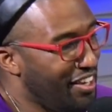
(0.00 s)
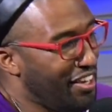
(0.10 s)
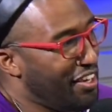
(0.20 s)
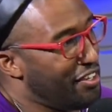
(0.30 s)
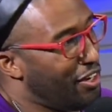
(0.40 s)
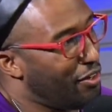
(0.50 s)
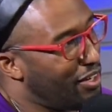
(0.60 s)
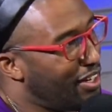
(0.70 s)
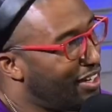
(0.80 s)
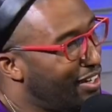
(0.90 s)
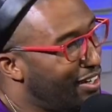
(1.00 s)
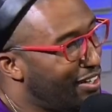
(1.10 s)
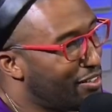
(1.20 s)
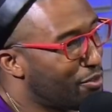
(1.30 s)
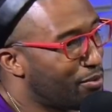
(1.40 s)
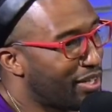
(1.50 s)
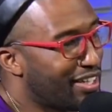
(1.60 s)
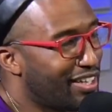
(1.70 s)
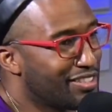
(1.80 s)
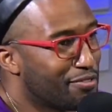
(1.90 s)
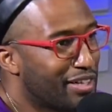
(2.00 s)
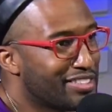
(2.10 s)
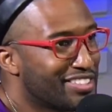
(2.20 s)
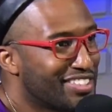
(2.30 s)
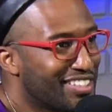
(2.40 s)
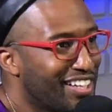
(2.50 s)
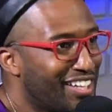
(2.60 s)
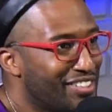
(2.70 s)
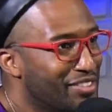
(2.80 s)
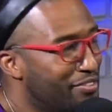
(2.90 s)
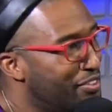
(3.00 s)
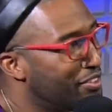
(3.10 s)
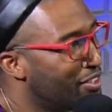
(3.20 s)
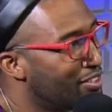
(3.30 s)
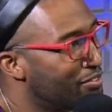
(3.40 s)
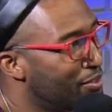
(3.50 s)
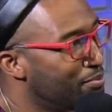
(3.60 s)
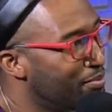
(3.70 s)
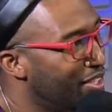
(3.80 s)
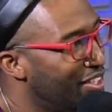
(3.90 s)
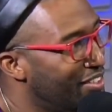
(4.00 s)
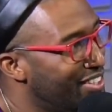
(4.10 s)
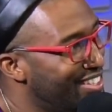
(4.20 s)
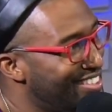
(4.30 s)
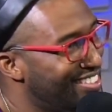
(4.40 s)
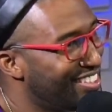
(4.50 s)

One of my guys, Francis Ngannou, if you heard of him, he's